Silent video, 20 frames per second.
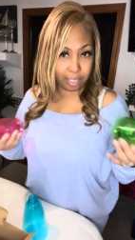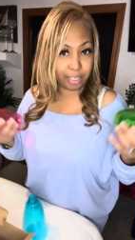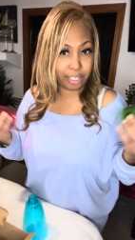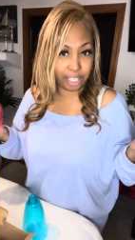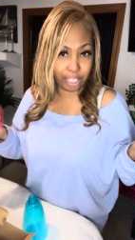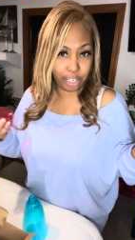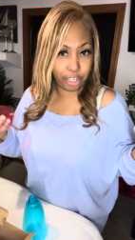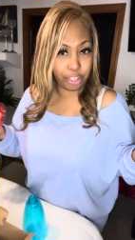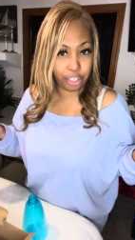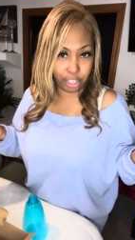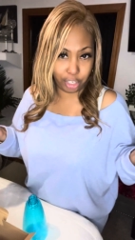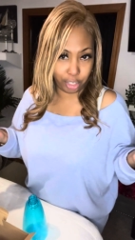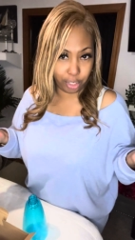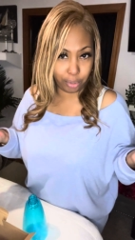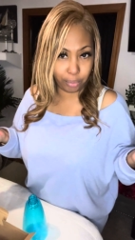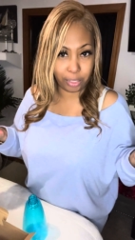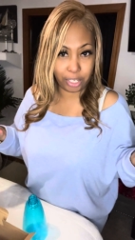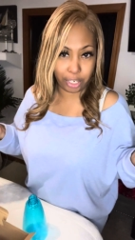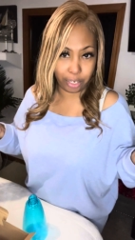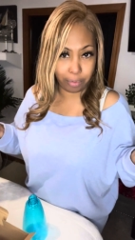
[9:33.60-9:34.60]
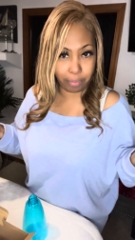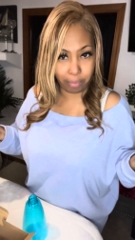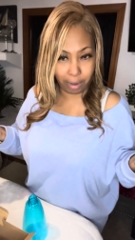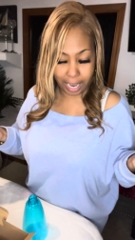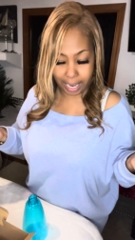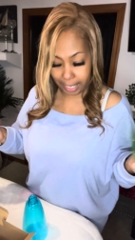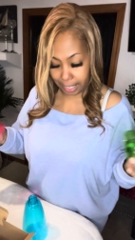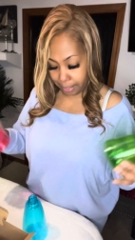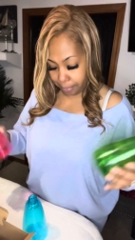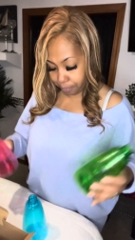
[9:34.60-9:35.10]
Get her cute, get her
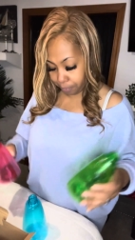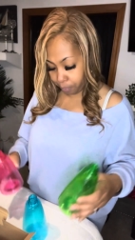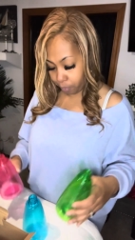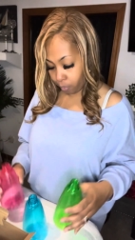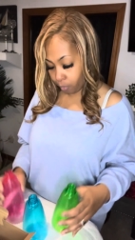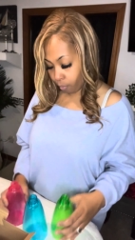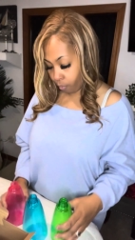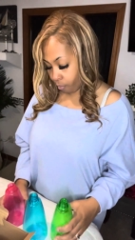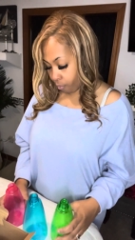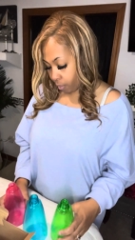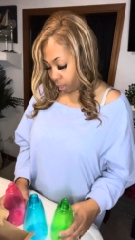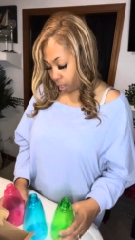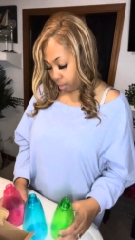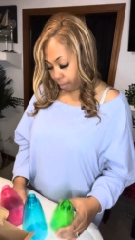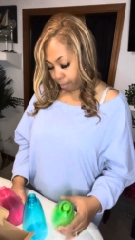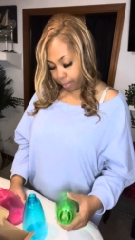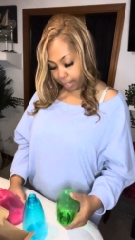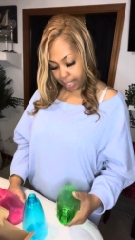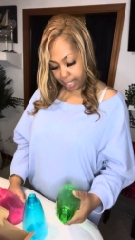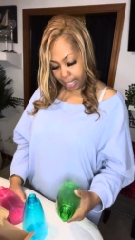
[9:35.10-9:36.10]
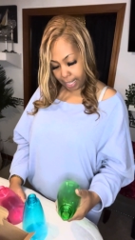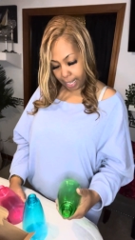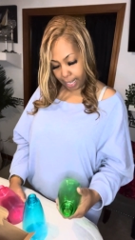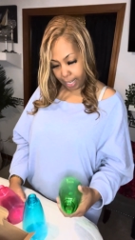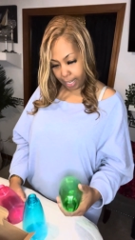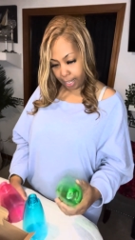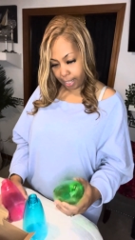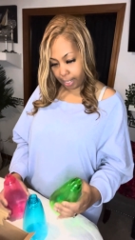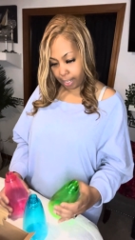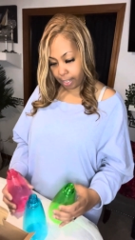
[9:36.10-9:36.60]
right. But
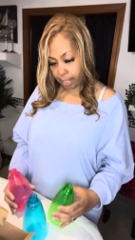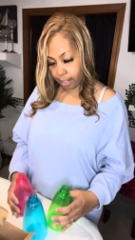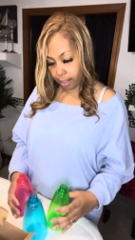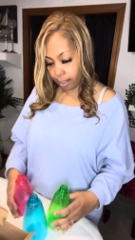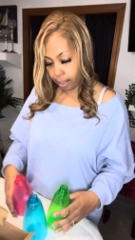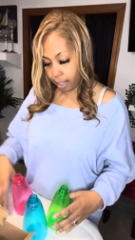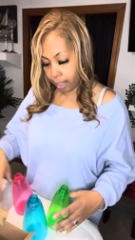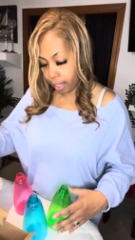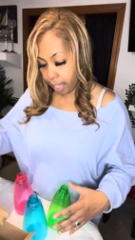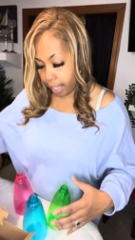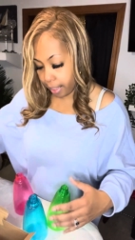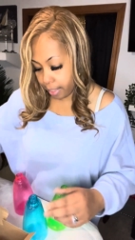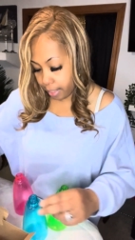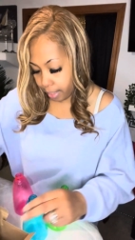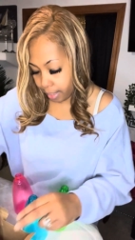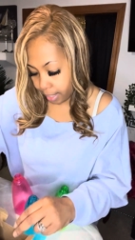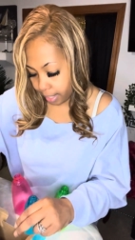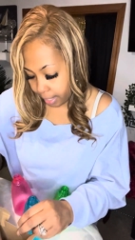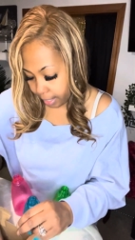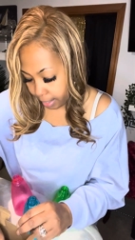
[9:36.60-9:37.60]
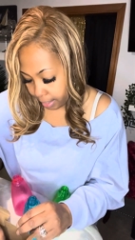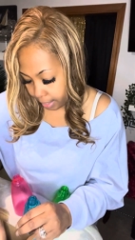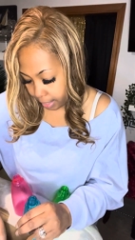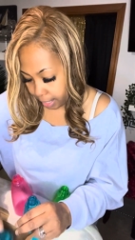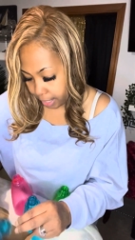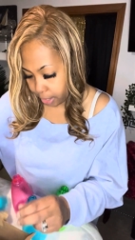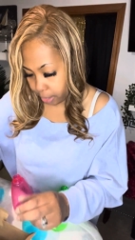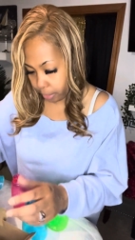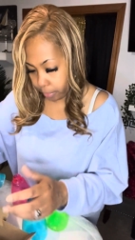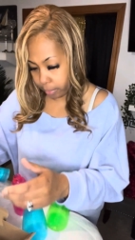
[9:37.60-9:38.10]
yeah, and then
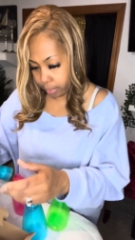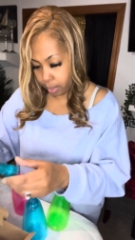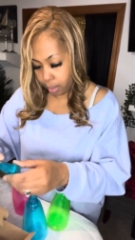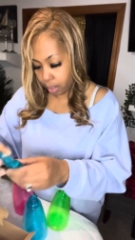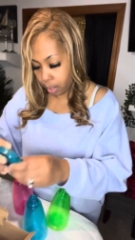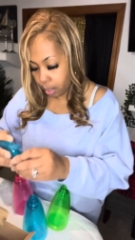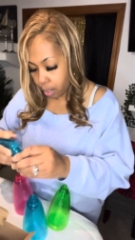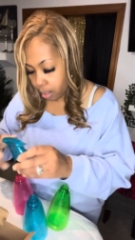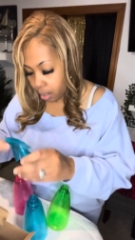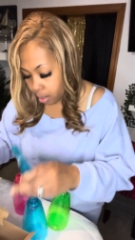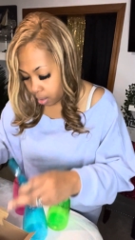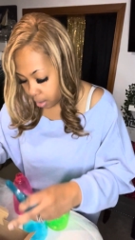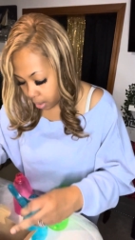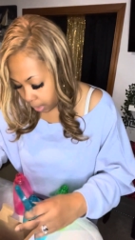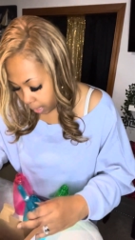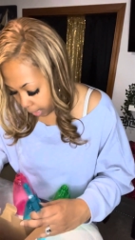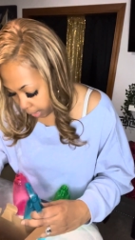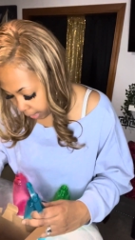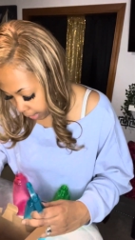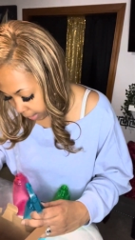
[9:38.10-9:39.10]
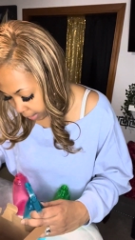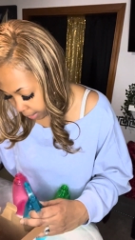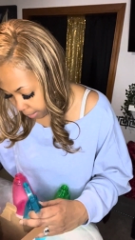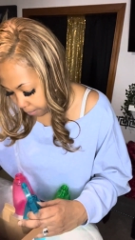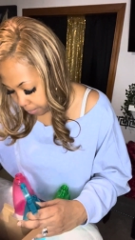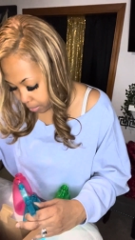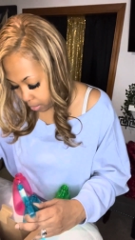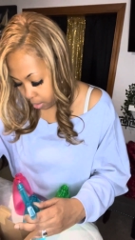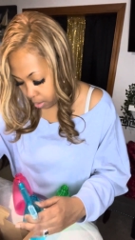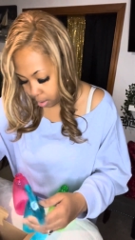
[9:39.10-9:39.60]
these are the
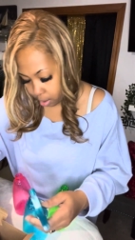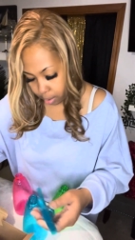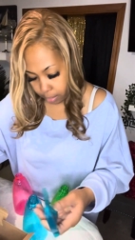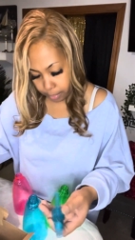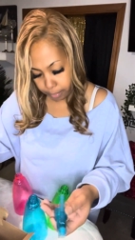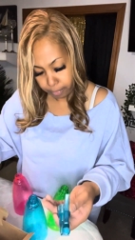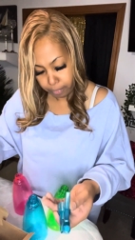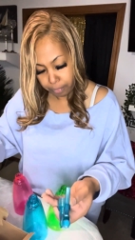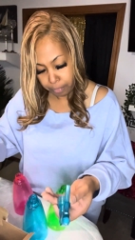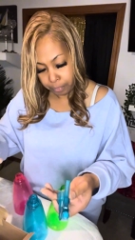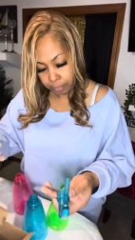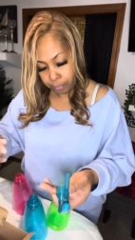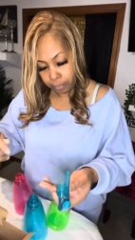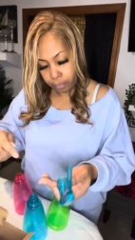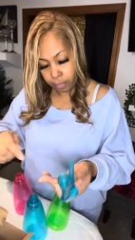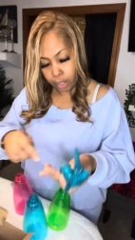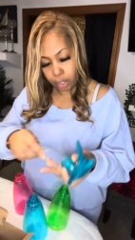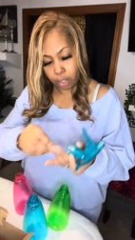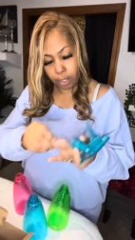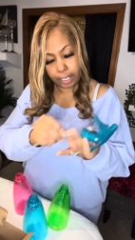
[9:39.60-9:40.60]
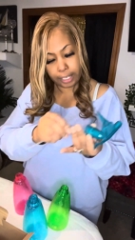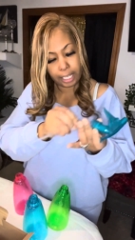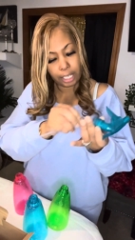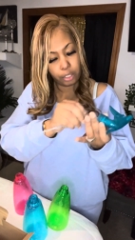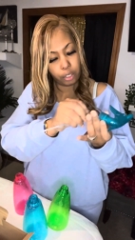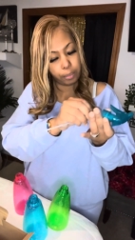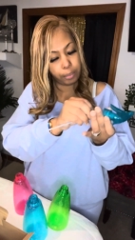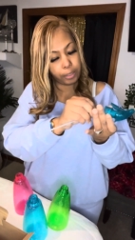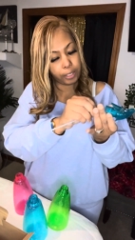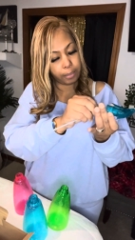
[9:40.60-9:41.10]
tops. So I
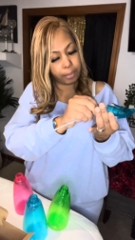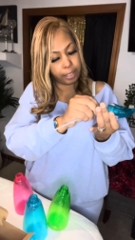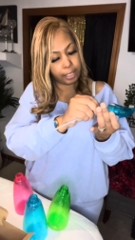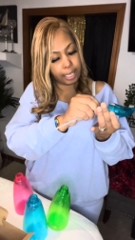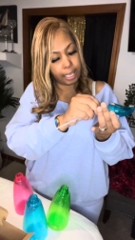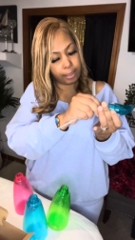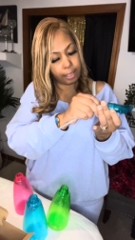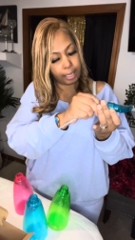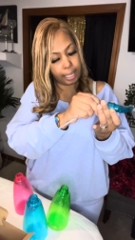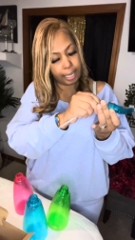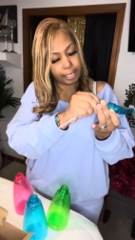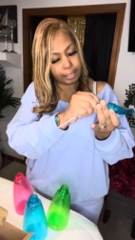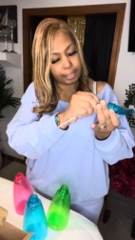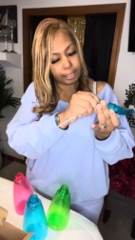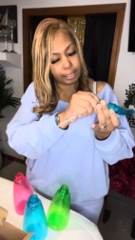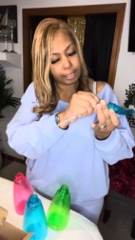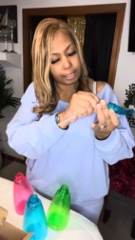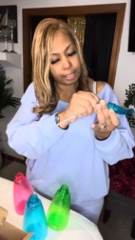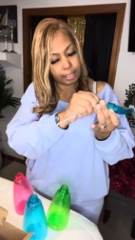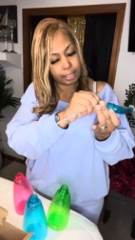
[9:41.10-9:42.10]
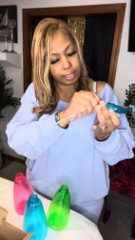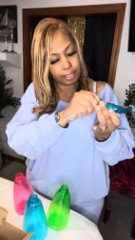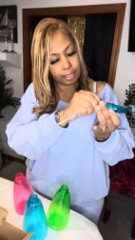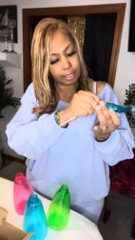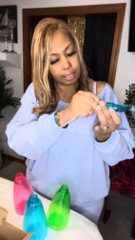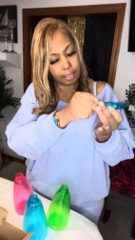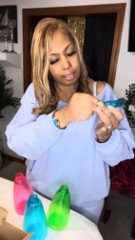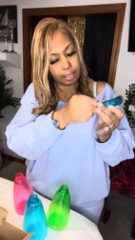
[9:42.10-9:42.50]
guess you put them together like this.